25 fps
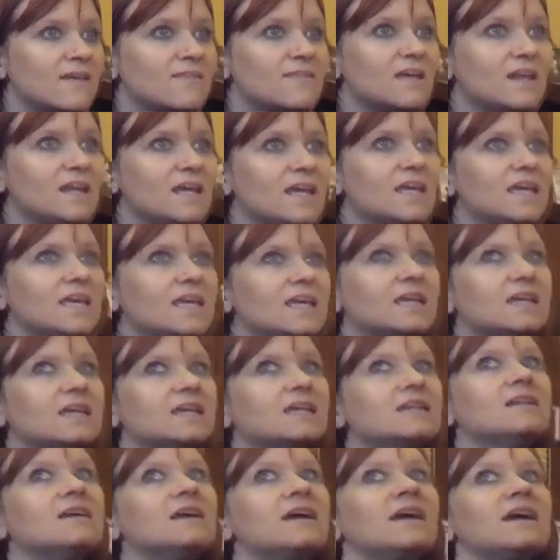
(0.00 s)
And then
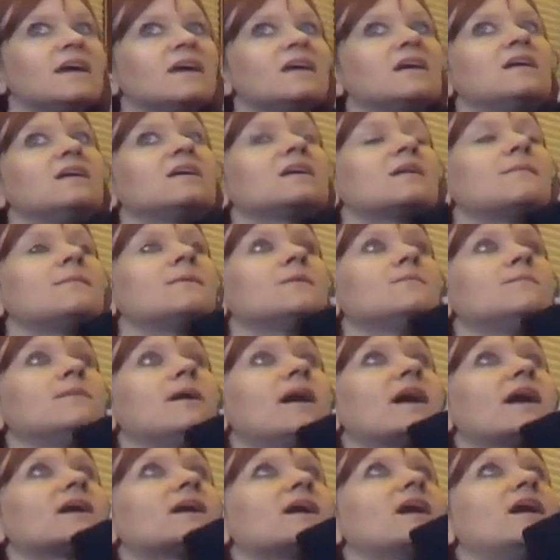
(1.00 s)
inhale, coming
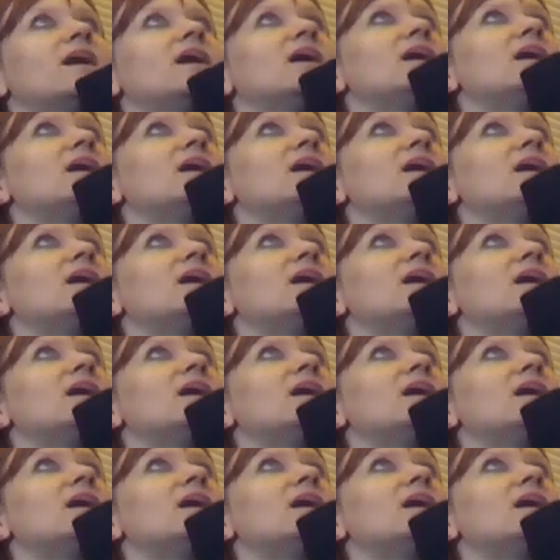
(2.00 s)
back